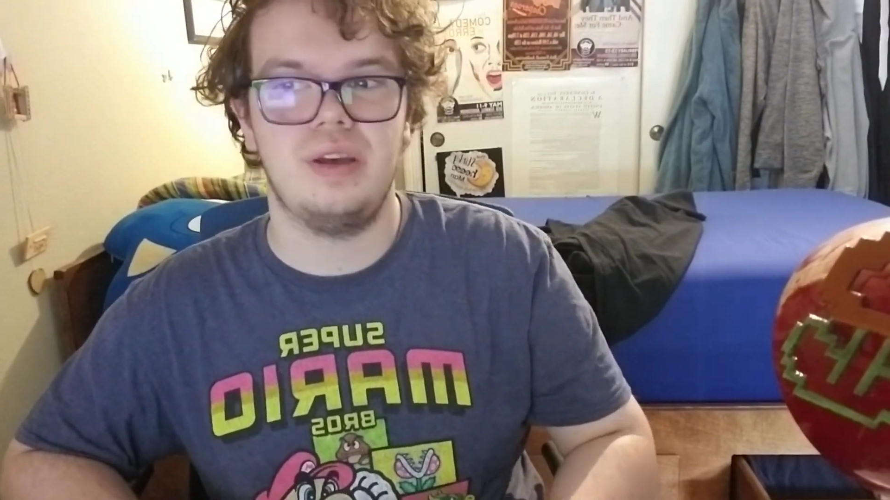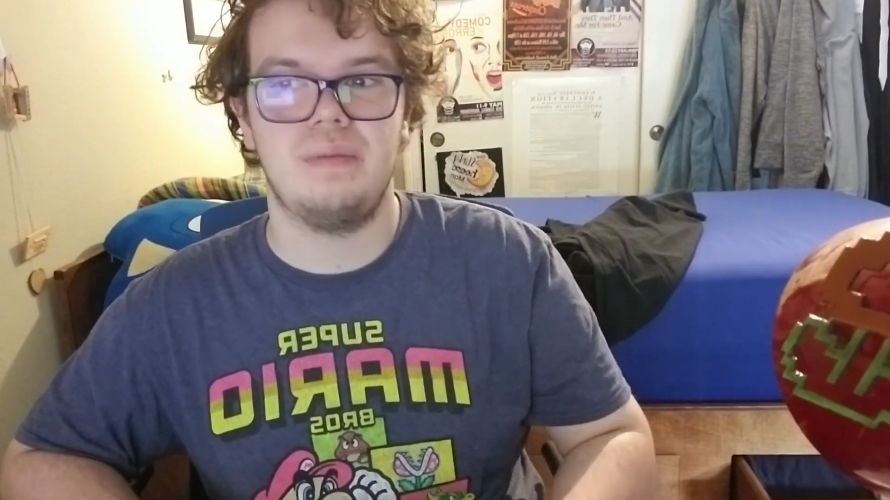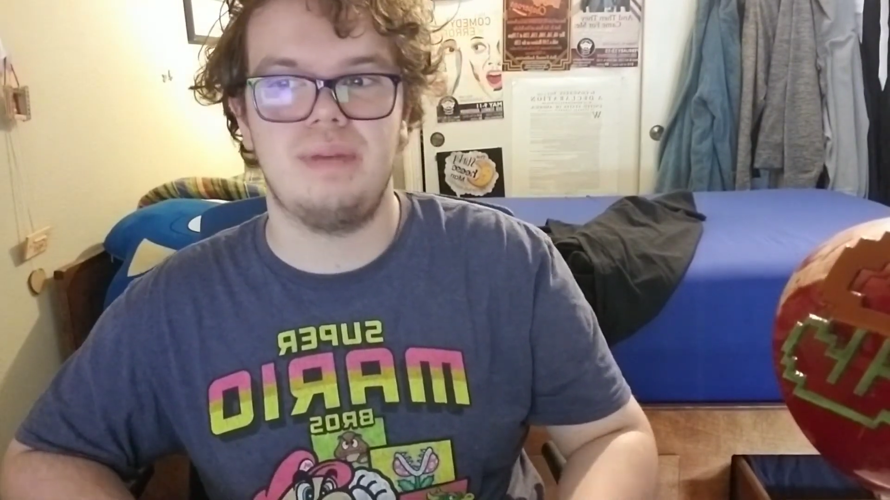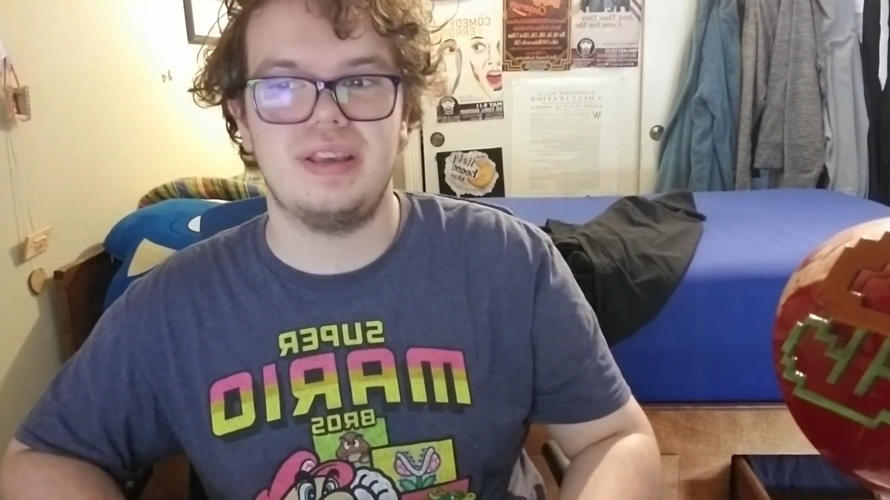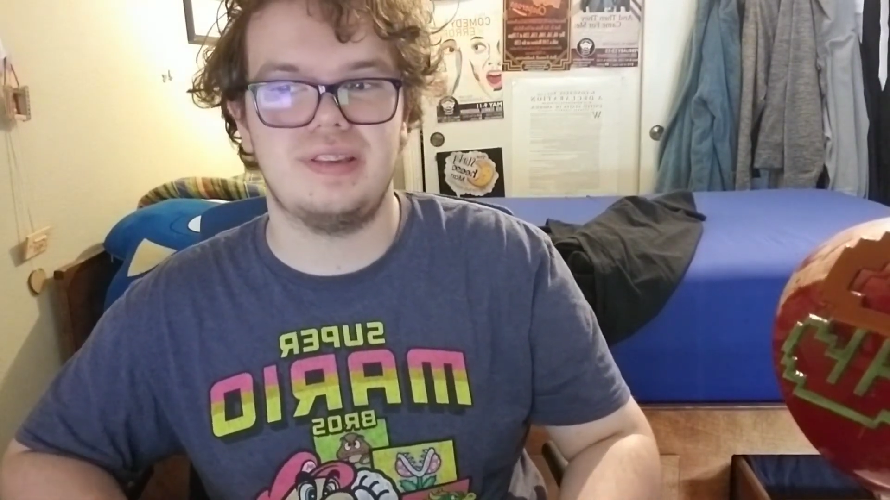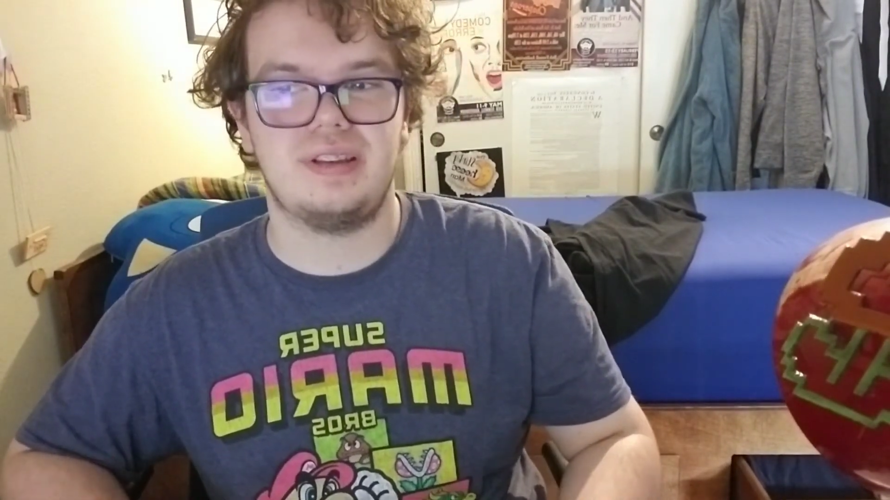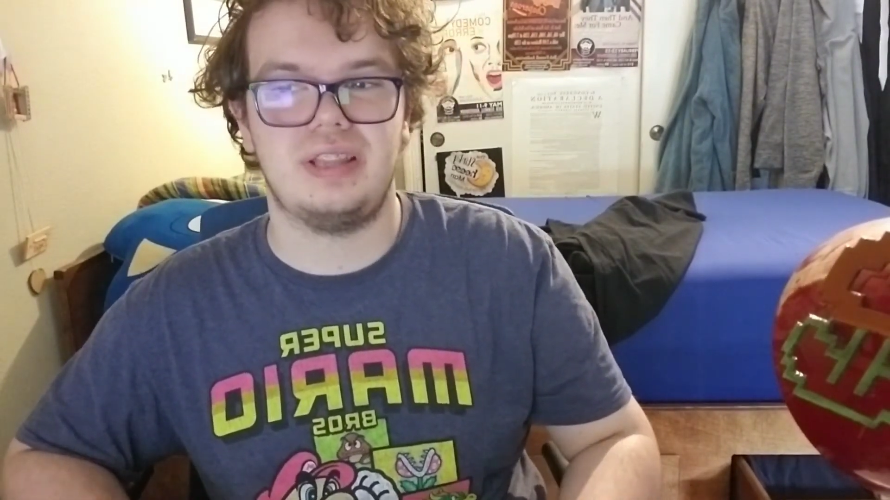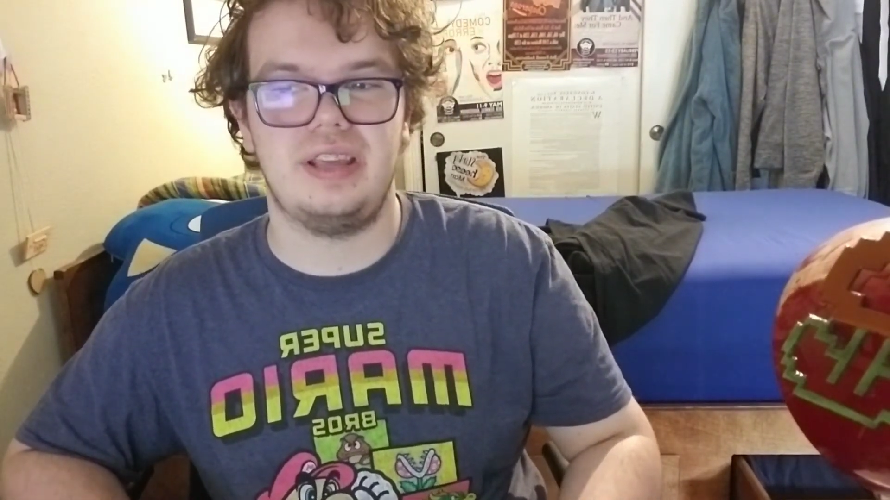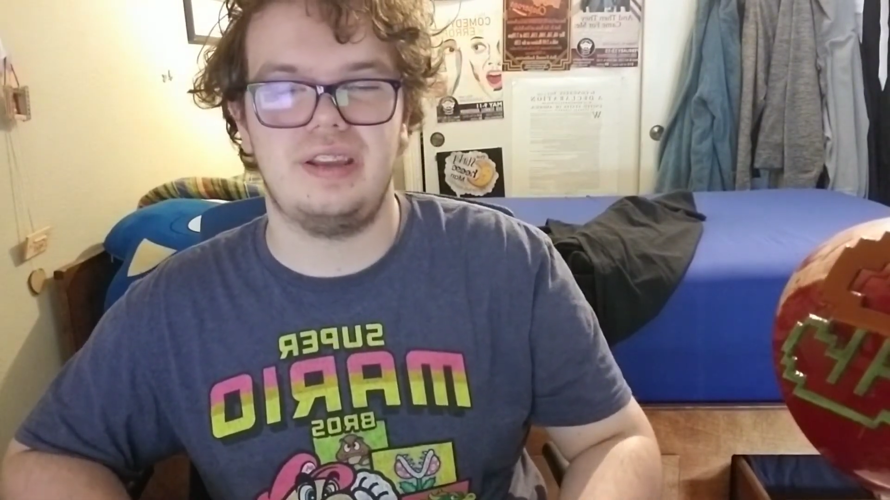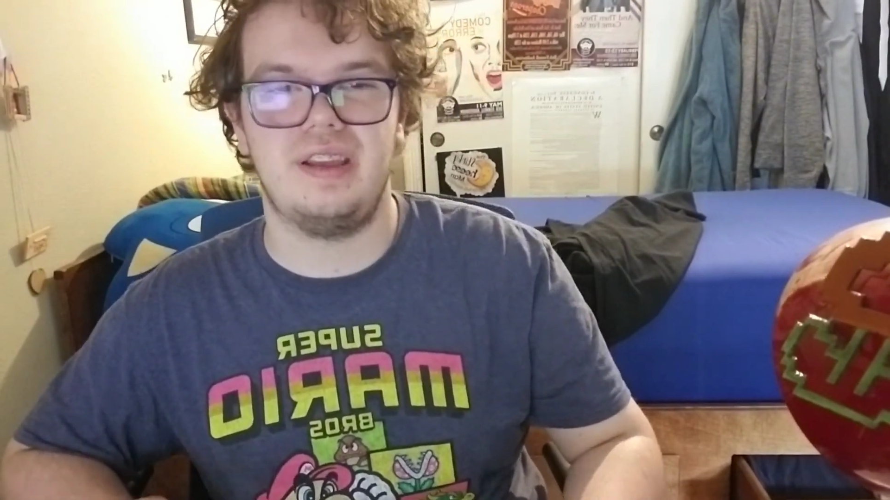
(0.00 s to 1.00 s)

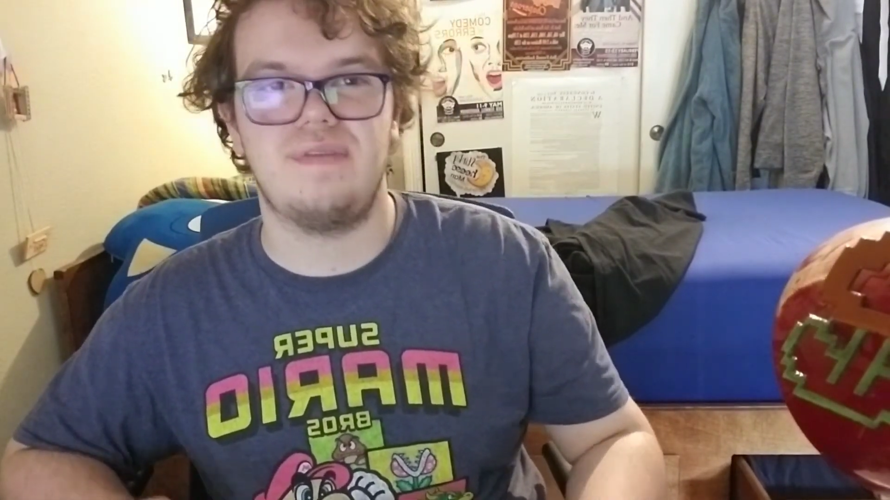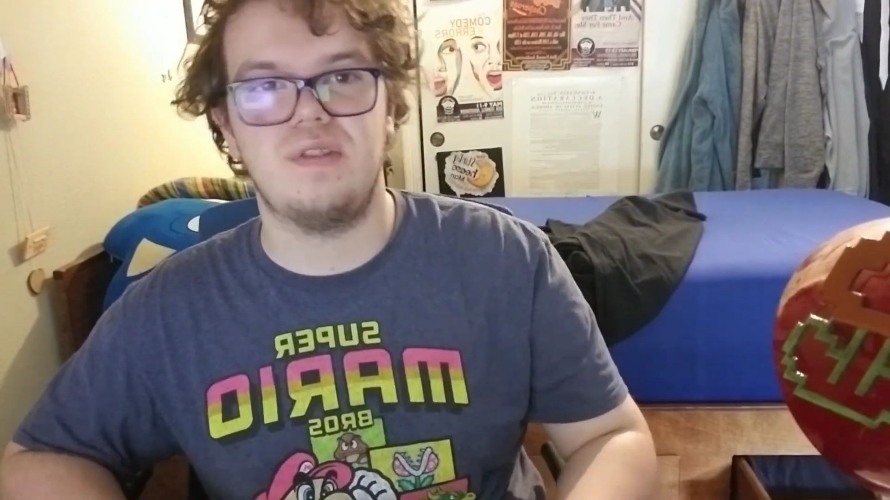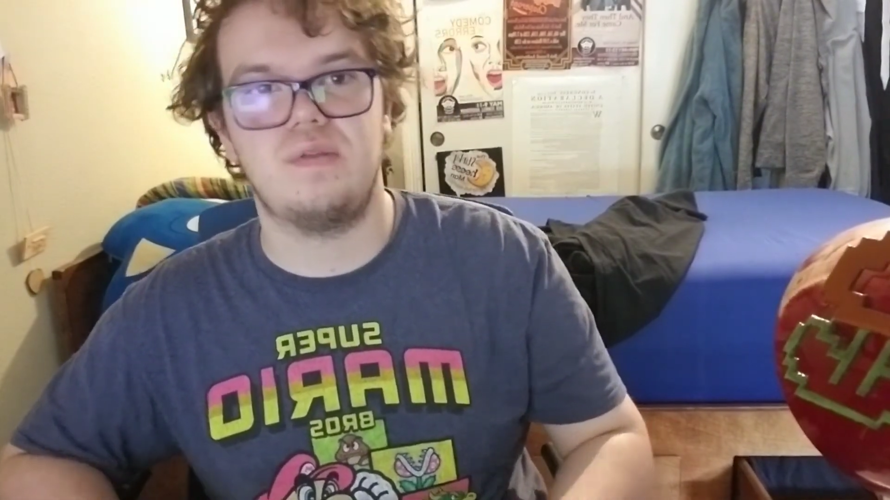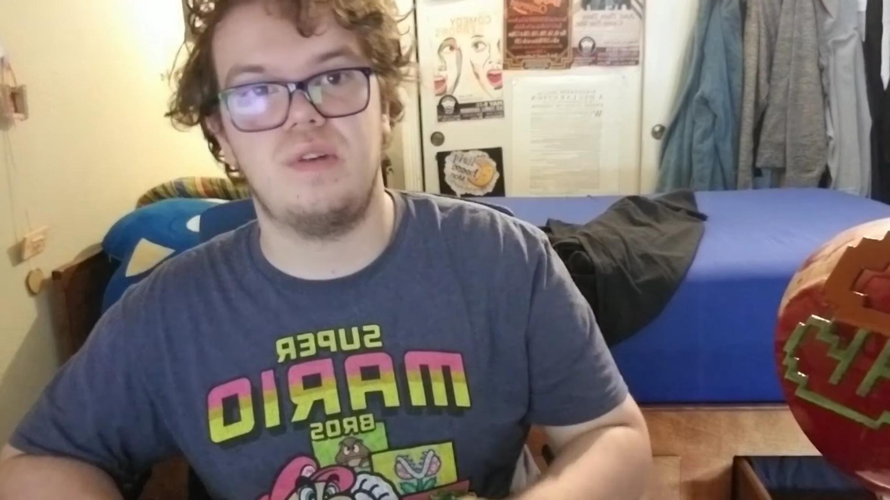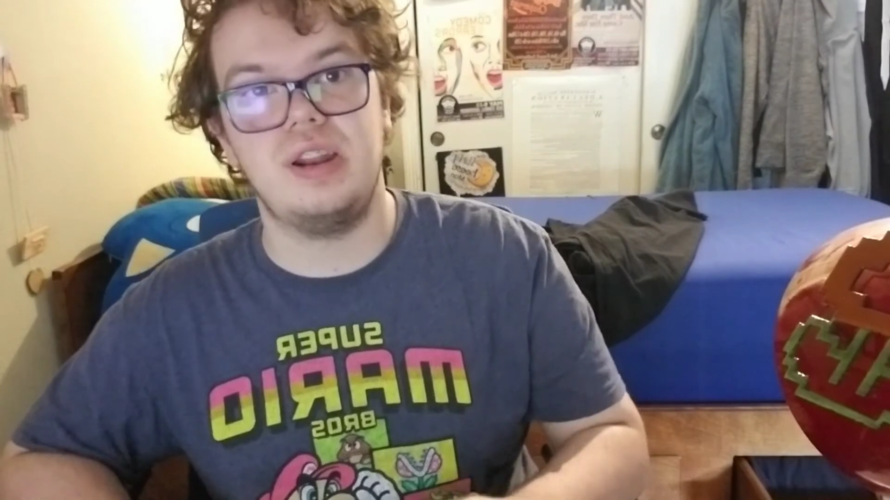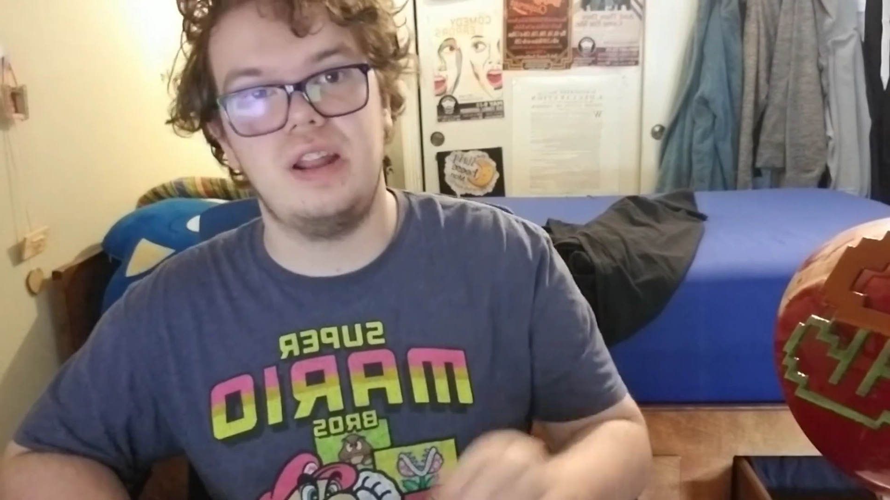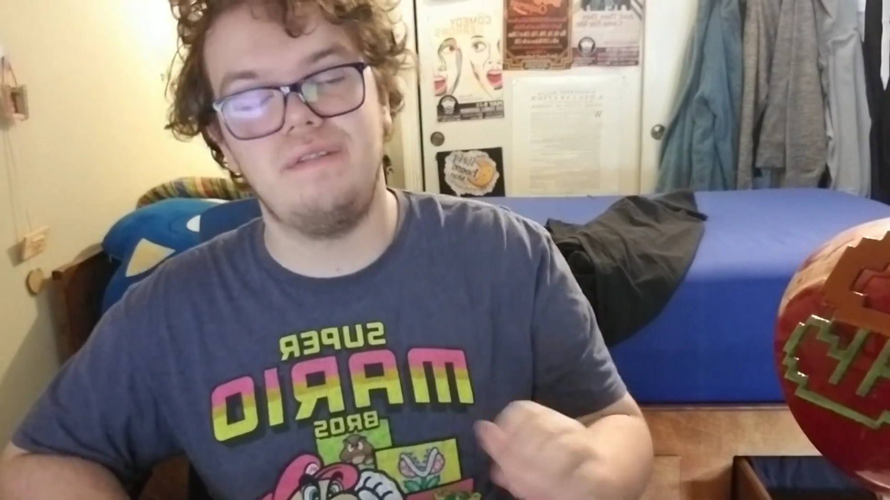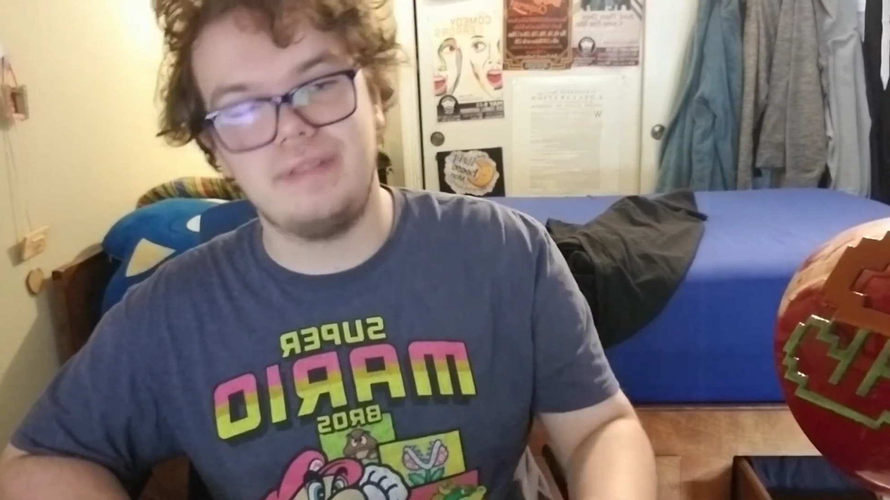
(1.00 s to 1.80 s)
Basically, if you run out of